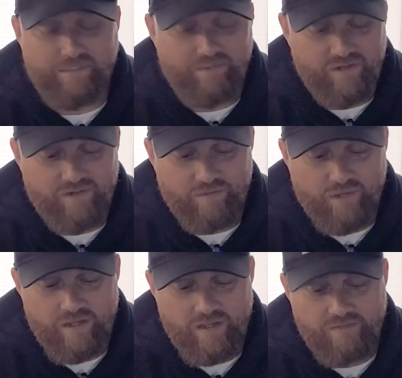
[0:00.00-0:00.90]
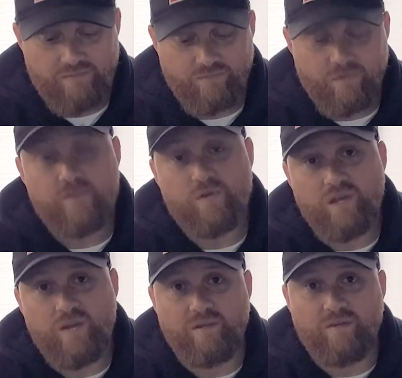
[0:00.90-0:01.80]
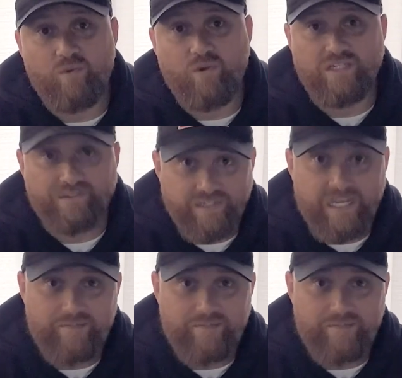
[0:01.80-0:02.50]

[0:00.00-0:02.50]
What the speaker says: I'm going to review a couple of more different